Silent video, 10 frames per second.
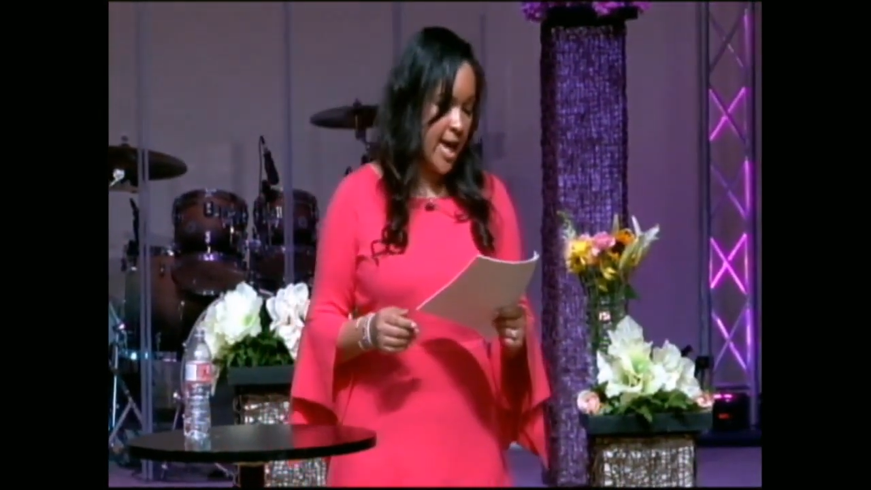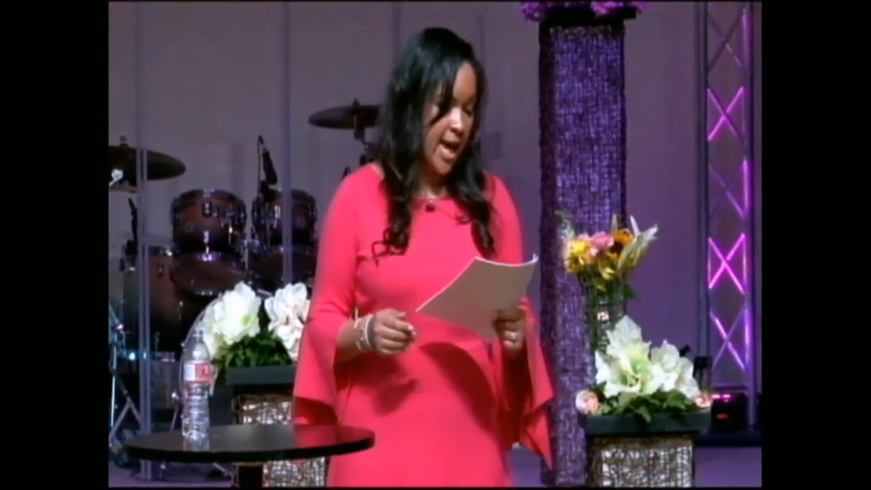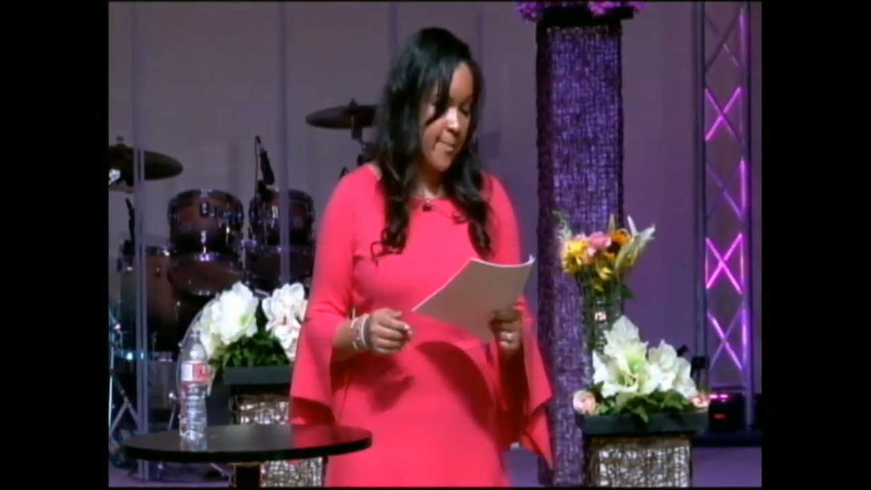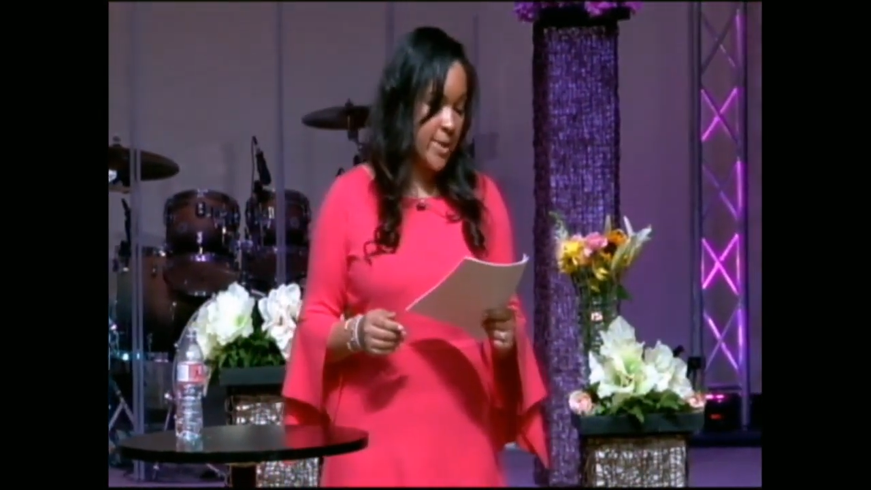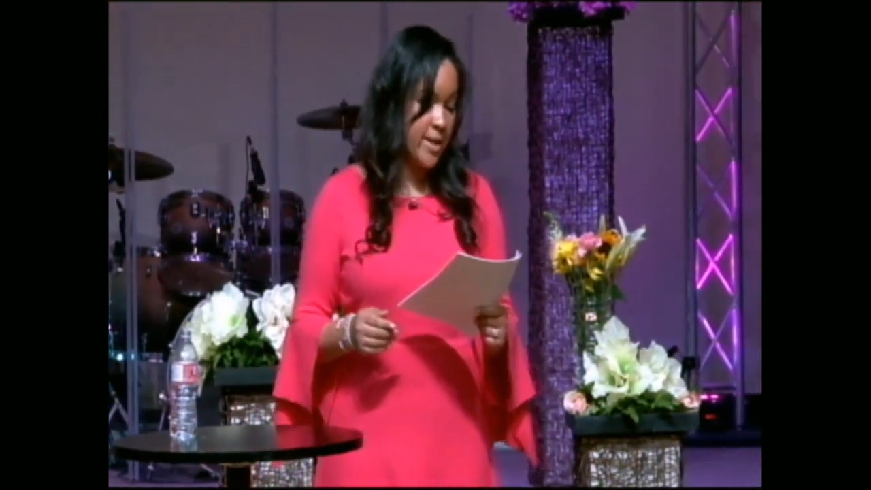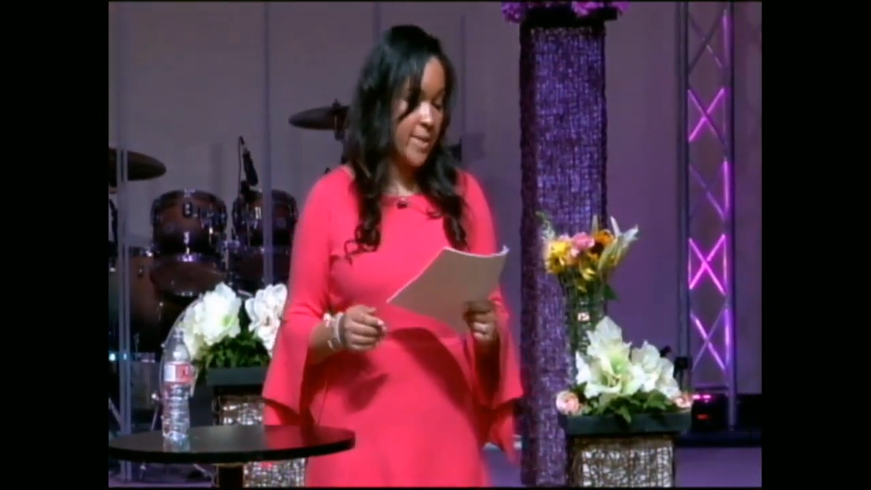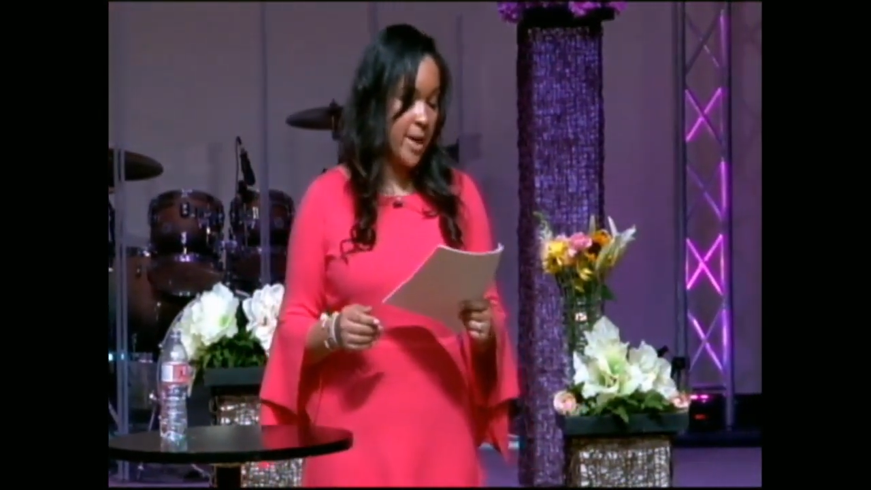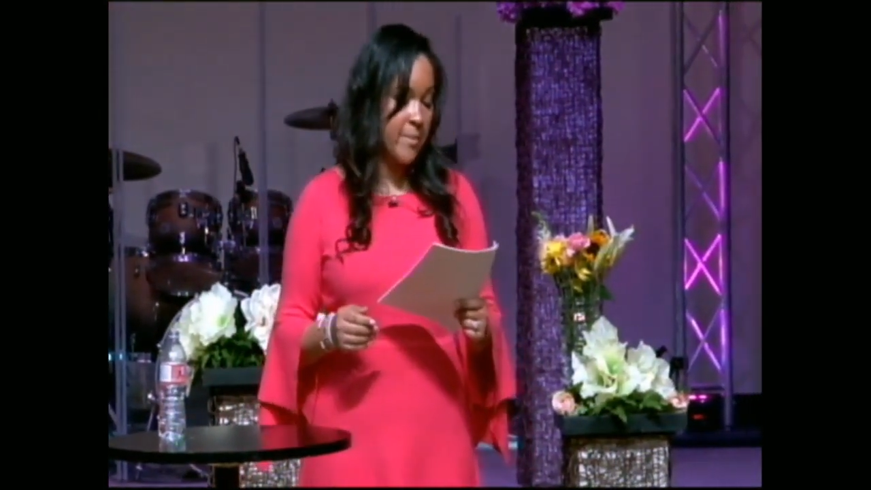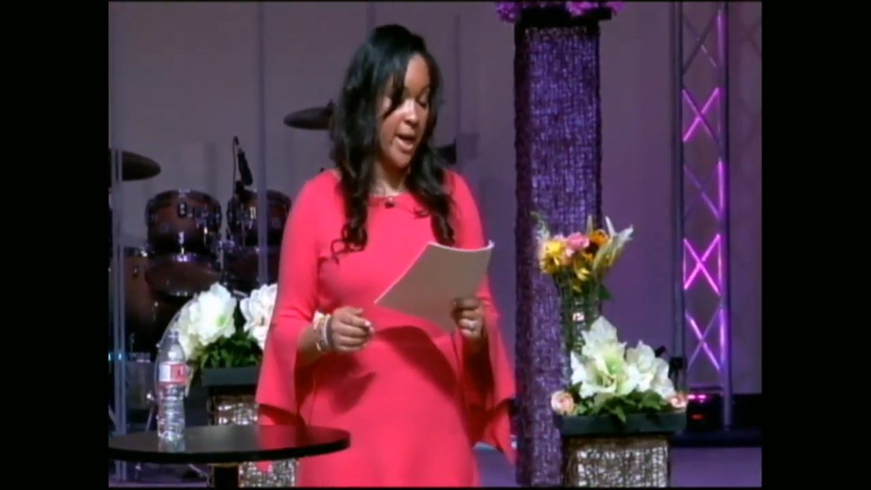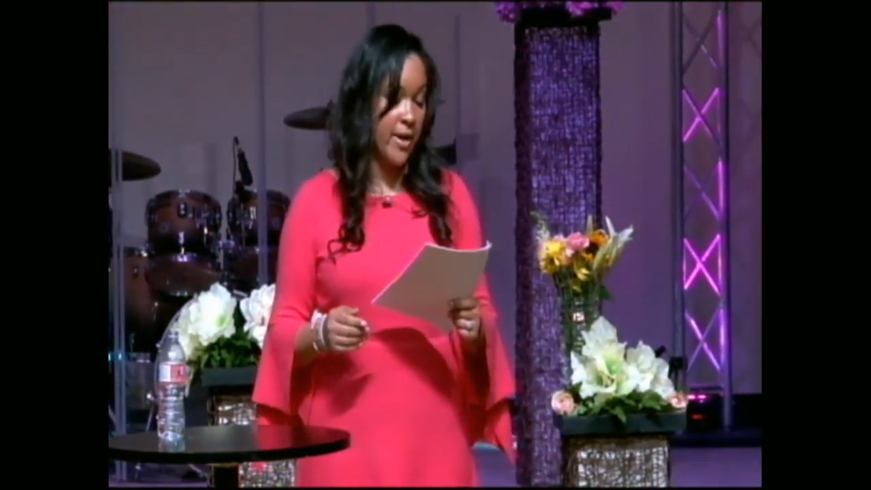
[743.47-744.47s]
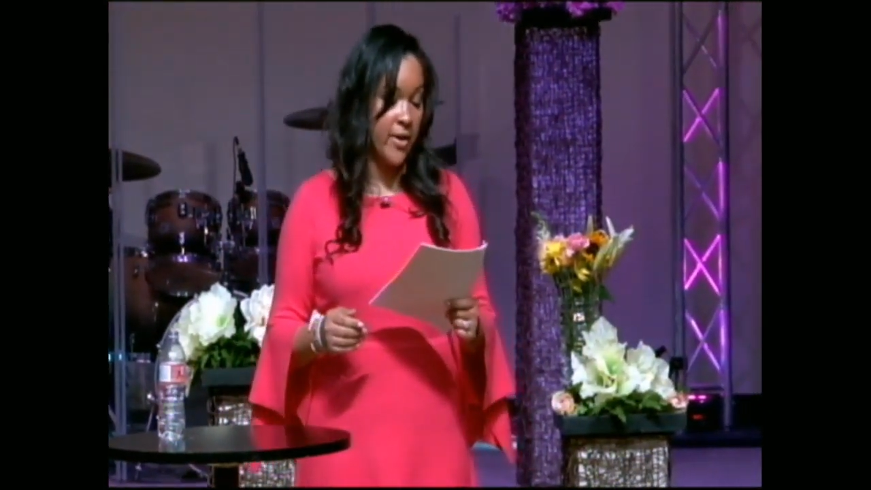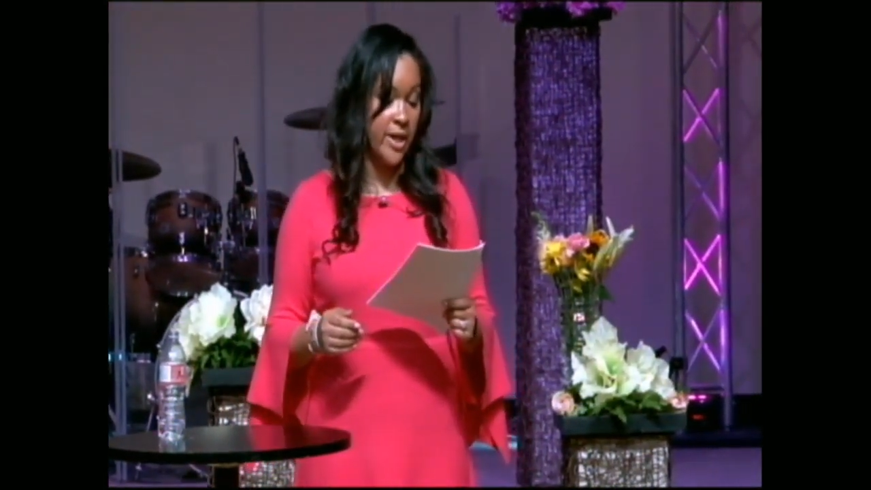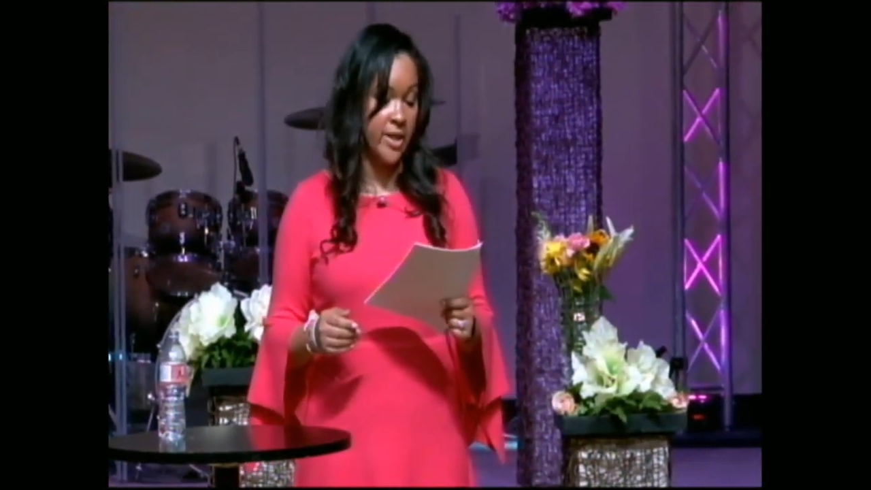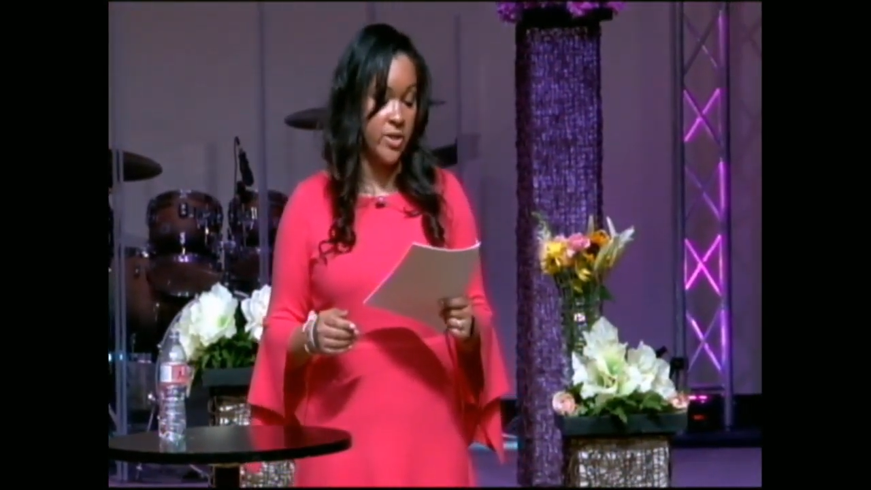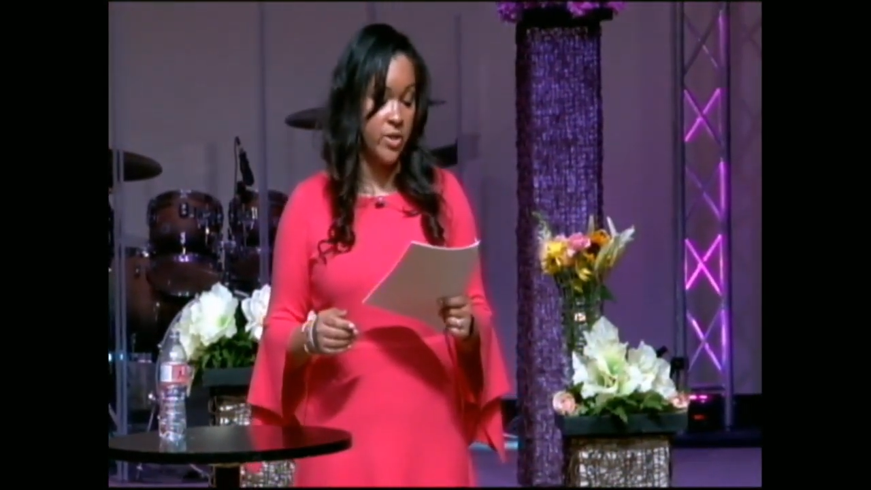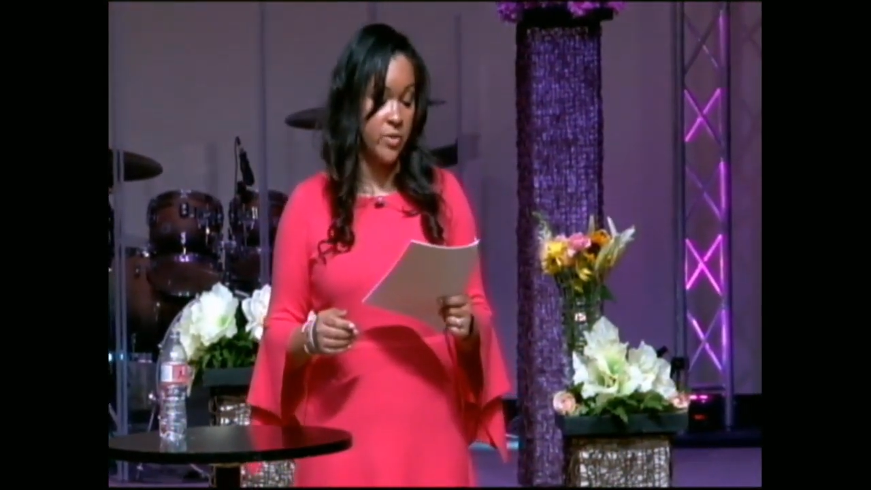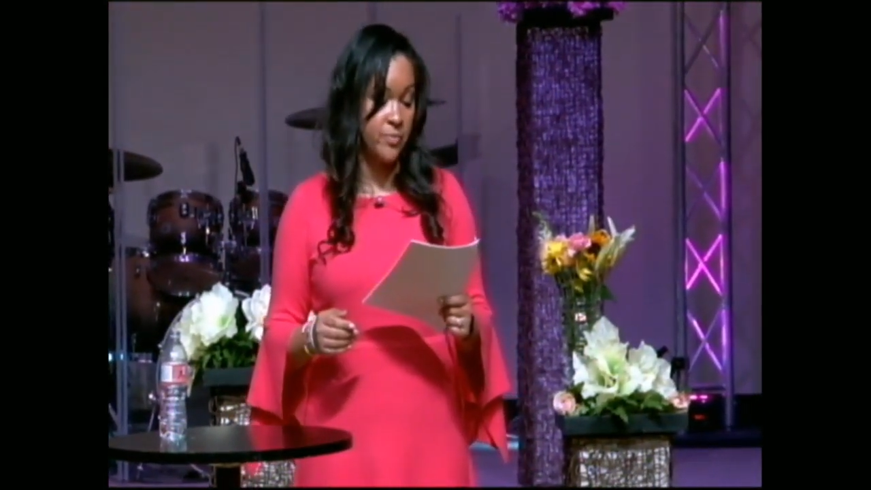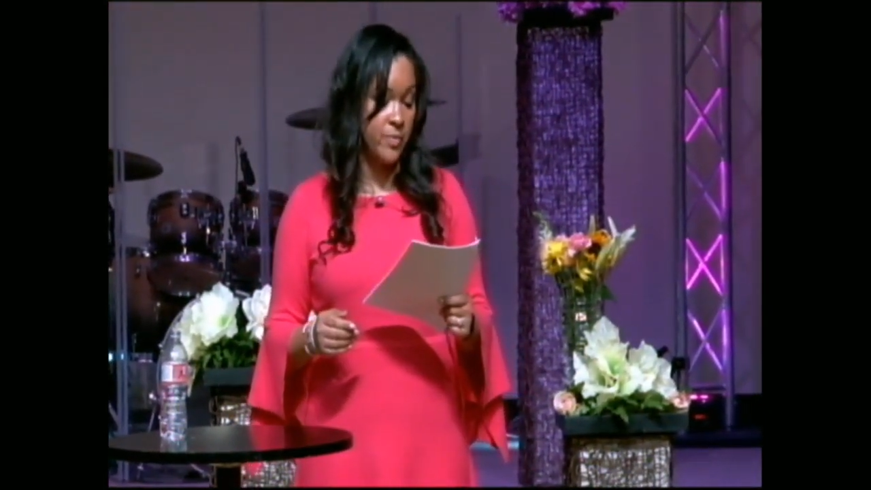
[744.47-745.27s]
happy in my marriage